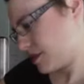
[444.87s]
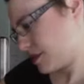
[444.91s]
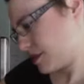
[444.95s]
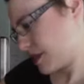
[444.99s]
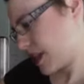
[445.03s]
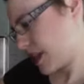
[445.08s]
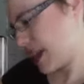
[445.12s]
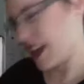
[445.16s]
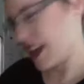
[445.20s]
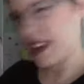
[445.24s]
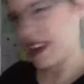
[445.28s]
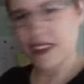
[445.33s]

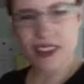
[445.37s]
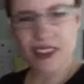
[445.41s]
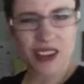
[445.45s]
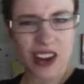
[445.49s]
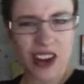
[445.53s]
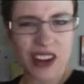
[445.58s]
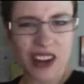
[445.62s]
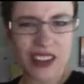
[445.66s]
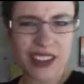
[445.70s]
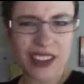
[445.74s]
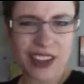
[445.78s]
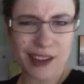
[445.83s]
and
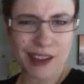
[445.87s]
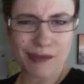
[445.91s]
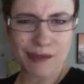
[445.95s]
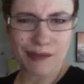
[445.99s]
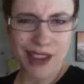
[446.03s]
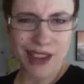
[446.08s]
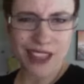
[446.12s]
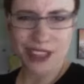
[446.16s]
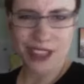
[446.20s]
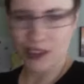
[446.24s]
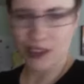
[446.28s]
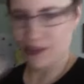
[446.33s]
garlic and
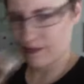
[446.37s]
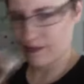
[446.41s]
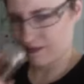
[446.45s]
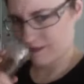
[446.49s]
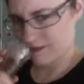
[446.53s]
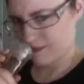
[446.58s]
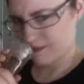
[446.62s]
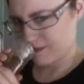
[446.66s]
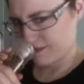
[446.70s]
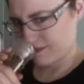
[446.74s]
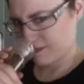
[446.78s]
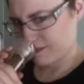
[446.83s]
basil.
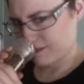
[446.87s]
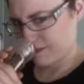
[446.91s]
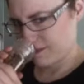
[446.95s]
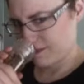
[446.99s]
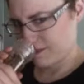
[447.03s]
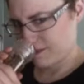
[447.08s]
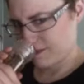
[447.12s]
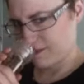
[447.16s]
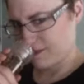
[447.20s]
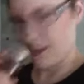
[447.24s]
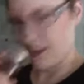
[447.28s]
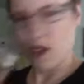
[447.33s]

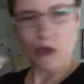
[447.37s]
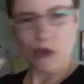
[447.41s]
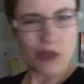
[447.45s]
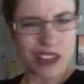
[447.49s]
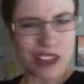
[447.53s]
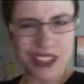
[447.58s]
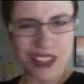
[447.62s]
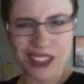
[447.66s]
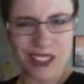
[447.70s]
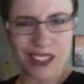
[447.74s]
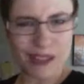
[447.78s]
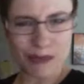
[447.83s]
What's
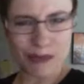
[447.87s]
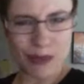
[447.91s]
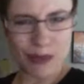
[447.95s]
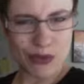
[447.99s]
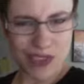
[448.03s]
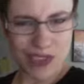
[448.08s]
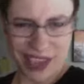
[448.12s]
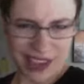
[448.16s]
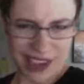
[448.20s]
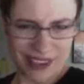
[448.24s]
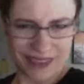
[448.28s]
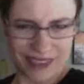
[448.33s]
smoky?
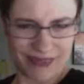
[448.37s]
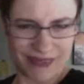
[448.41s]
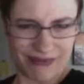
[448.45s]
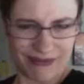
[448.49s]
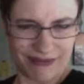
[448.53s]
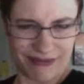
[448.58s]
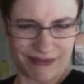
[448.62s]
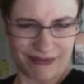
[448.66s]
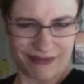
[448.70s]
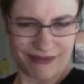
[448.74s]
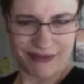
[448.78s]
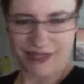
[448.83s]

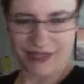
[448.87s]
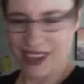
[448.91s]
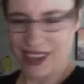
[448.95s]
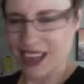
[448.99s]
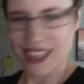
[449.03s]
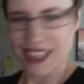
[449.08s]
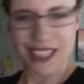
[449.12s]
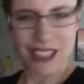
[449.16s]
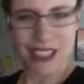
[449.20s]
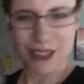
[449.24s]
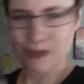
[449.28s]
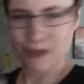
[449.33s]
It
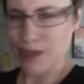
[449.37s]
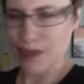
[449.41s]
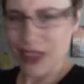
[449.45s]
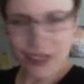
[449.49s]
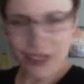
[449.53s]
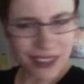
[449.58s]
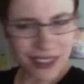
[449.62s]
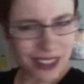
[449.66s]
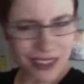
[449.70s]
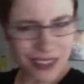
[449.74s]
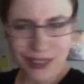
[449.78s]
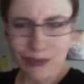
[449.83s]
smells
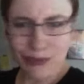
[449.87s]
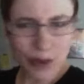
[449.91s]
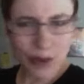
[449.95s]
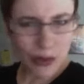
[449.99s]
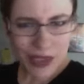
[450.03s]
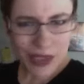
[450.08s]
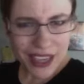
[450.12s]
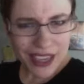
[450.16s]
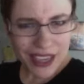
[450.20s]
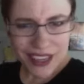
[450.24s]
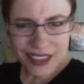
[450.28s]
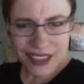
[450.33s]

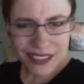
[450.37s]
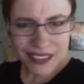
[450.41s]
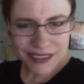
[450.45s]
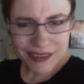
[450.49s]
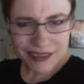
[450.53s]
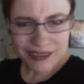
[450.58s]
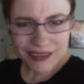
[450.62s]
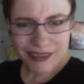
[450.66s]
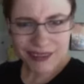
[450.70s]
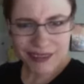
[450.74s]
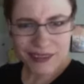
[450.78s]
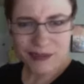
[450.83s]
smoky,
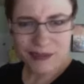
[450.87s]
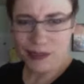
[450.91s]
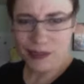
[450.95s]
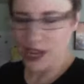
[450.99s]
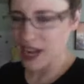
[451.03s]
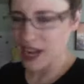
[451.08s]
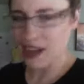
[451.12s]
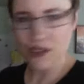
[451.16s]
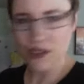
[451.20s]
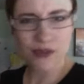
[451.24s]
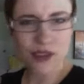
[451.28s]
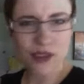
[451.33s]
but I
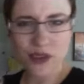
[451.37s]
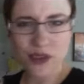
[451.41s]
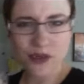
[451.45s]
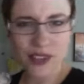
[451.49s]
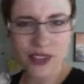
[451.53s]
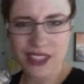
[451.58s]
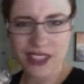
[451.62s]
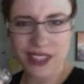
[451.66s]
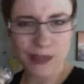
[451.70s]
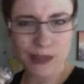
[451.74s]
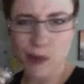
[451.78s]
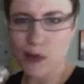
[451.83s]
don't know what's
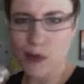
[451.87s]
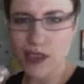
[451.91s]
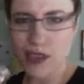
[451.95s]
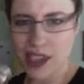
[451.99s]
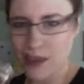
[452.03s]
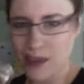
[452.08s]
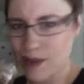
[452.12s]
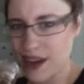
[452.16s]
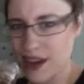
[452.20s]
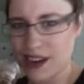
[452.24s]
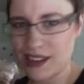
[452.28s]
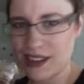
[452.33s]
smoky
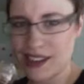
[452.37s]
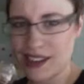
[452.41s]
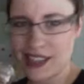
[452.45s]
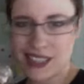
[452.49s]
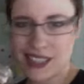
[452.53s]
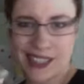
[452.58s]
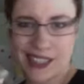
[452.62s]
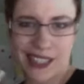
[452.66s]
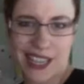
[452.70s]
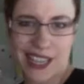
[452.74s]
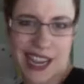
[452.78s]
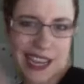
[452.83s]
about it unless it's
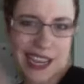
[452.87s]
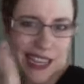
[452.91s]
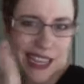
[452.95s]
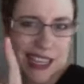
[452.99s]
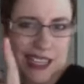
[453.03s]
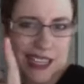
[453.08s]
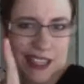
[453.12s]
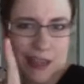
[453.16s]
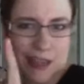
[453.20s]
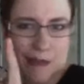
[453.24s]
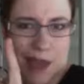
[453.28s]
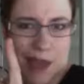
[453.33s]
like the
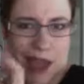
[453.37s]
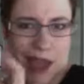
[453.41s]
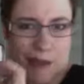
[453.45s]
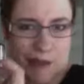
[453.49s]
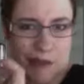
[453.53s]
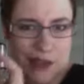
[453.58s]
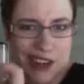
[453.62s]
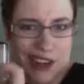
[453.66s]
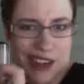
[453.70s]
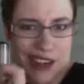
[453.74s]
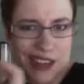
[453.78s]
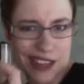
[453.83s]

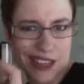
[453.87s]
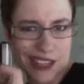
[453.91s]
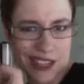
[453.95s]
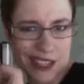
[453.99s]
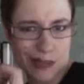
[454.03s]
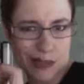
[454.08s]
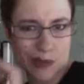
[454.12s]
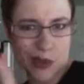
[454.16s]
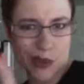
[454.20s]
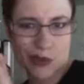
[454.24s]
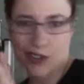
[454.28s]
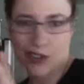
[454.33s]
paprika
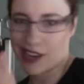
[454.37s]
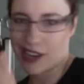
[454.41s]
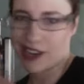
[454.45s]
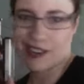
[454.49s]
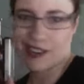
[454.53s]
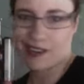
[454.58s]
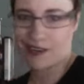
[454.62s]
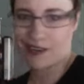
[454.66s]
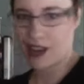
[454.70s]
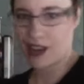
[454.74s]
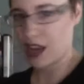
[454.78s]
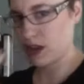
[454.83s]
smoke. I
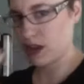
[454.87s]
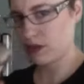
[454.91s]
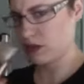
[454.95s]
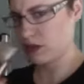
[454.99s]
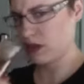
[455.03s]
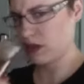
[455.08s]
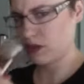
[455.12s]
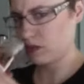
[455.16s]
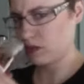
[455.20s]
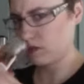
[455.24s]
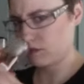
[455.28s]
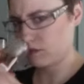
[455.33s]
don't know.
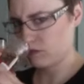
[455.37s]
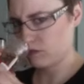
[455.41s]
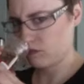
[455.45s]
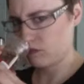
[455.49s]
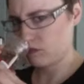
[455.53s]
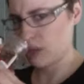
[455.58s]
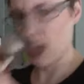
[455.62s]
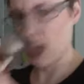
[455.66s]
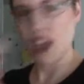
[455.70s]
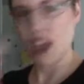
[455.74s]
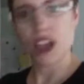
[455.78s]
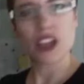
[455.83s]

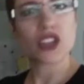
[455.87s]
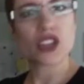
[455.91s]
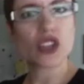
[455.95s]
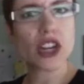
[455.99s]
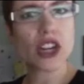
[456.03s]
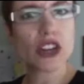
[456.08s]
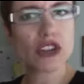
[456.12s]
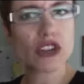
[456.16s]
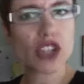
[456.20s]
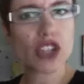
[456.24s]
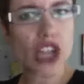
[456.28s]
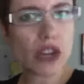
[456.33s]
Trader
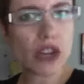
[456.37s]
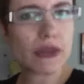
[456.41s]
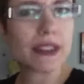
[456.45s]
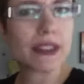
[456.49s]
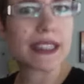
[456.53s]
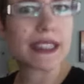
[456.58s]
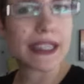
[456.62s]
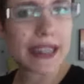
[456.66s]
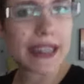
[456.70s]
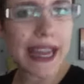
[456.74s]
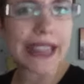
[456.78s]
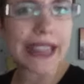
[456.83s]
Joe's did
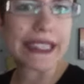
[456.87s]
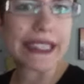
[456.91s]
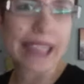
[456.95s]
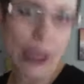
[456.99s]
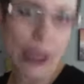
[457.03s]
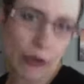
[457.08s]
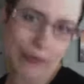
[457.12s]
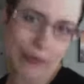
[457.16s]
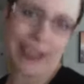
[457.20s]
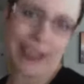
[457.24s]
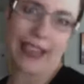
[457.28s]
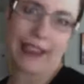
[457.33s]
not tell
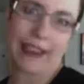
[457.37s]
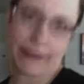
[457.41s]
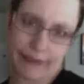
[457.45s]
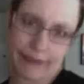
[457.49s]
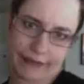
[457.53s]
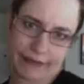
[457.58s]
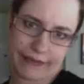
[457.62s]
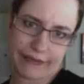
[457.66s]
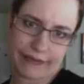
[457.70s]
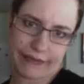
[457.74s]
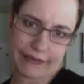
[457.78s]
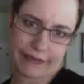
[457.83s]
me
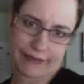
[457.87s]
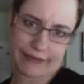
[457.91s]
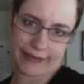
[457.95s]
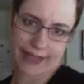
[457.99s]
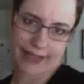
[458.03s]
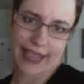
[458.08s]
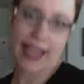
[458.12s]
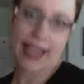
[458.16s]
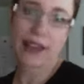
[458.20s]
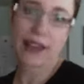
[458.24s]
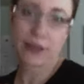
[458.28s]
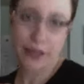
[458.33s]

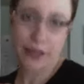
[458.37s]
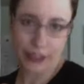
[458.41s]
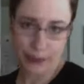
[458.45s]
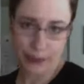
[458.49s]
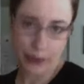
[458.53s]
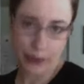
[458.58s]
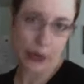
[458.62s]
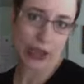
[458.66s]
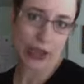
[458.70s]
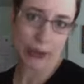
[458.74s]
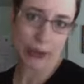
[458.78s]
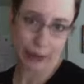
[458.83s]
how the
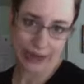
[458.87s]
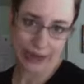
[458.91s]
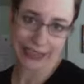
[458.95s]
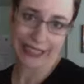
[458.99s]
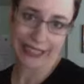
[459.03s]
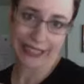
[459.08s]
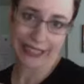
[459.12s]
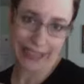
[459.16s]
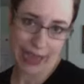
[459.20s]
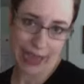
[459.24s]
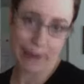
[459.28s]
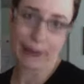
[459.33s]
smoking process
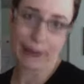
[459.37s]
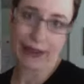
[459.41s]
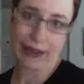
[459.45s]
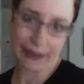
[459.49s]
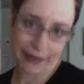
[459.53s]
happened.